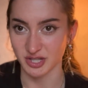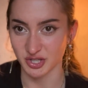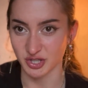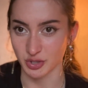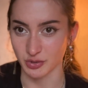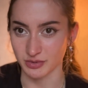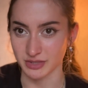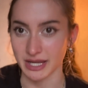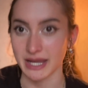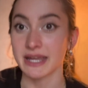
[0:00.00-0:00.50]

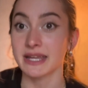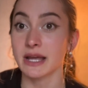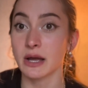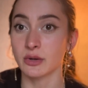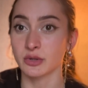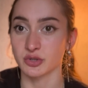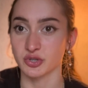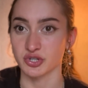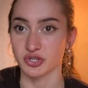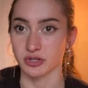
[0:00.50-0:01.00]
So take out
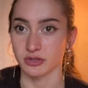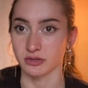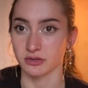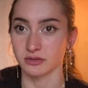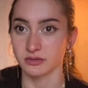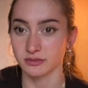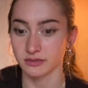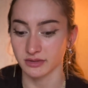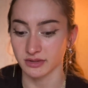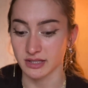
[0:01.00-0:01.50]
your
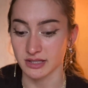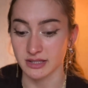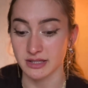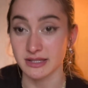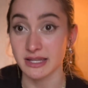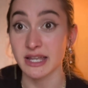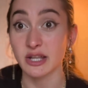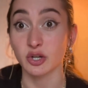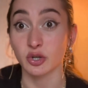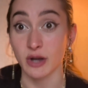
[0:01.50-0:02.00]
journal. This is
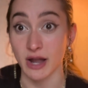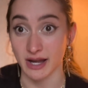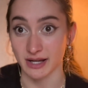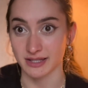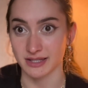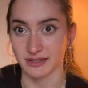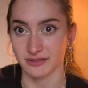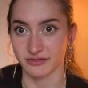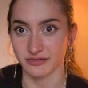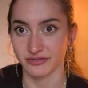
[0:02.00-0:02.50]

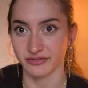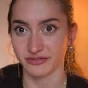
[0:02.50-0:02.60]
interactive.